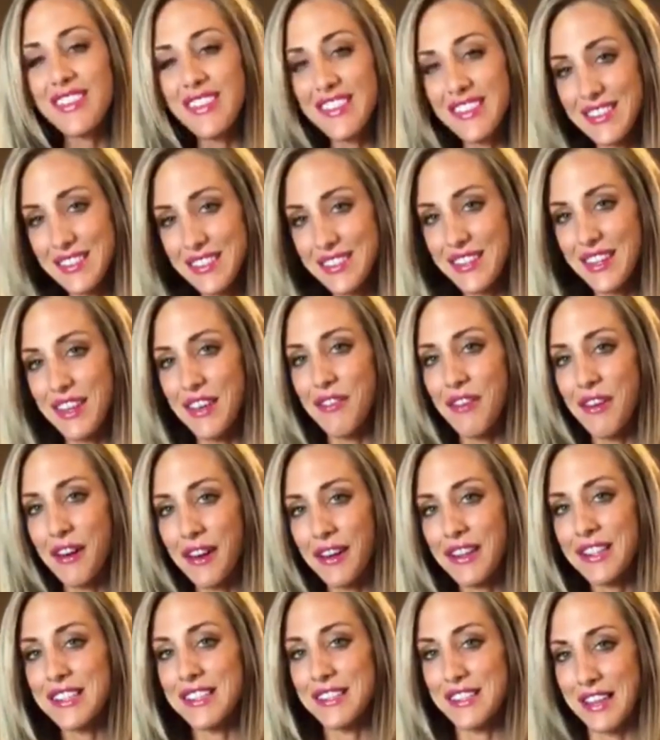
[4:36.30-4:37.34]

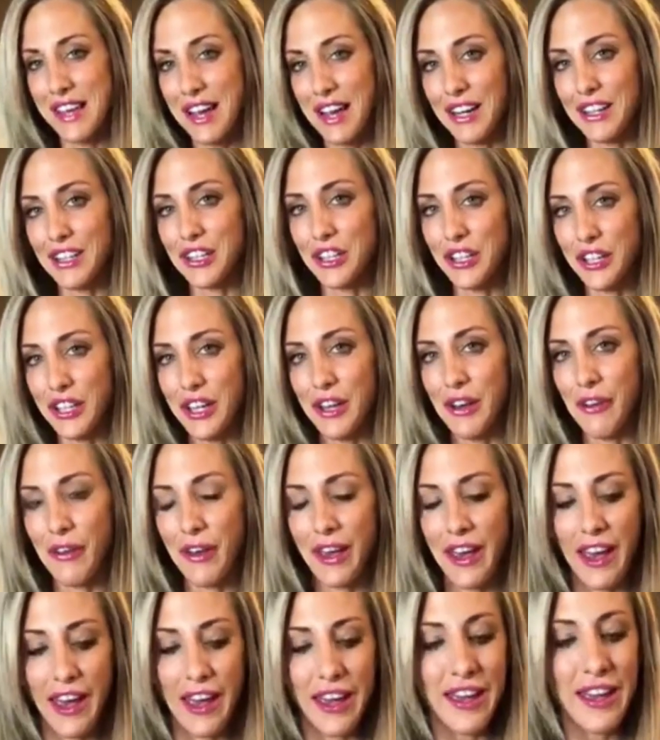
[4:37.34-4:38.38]
Stevia is actually
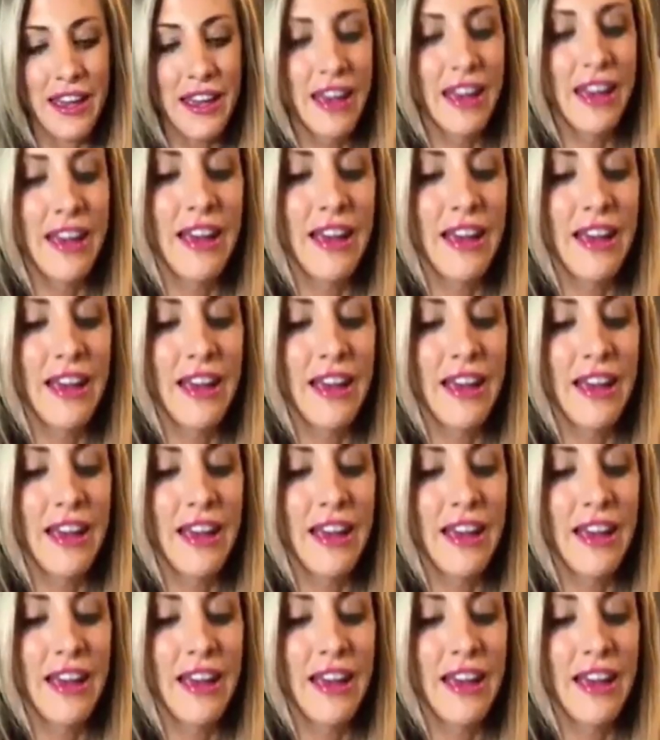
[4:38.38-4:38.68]
okay.